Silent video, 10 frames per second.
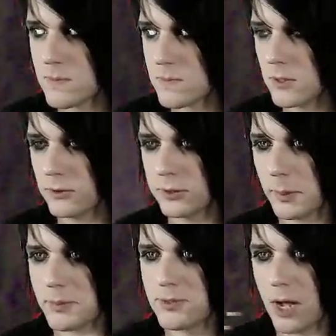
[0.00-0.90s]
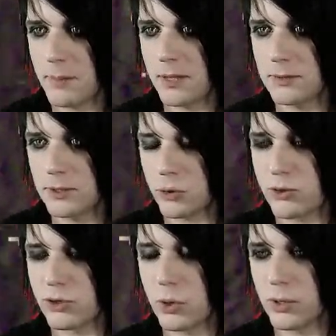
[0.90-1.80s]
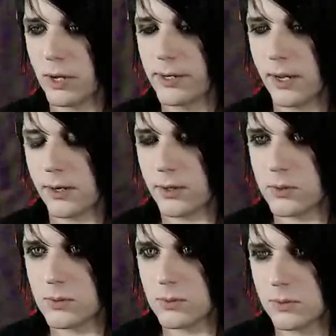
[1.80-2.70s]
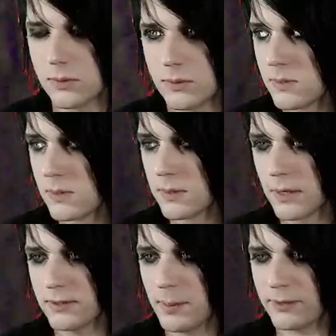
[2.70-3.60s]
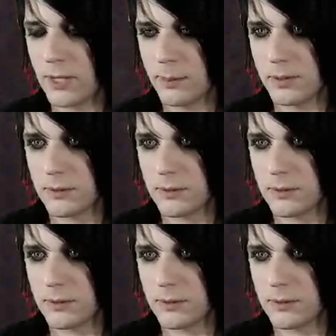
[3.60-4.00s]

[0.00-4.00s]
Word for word: There's some type of zombie situation going on here. I don't know. They seem like zombies.